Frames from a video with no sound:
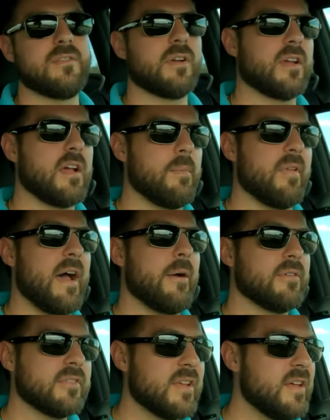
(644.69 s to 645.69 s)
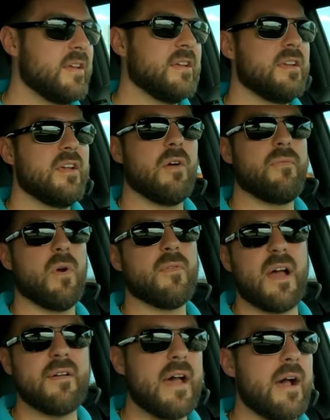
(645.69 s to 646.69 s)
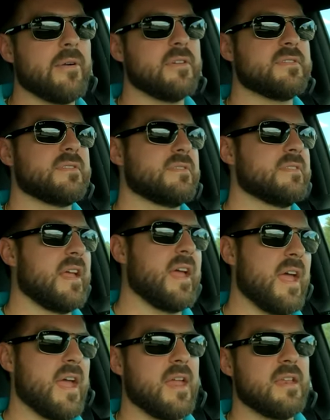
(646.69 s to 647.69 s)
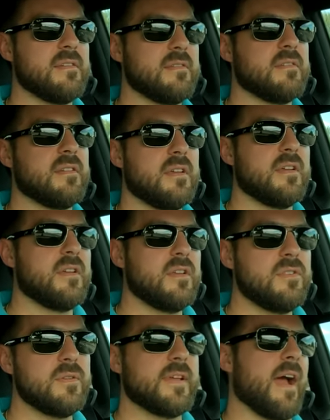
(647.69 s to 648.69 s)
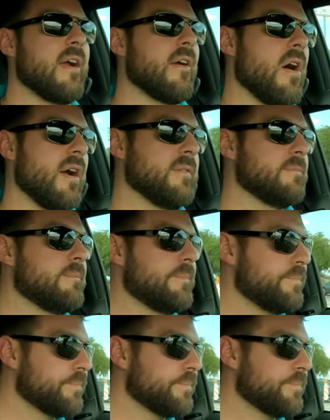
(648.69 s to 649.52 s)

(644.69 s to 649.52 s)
It took a couple hours, you know, four or five hours, and new tire on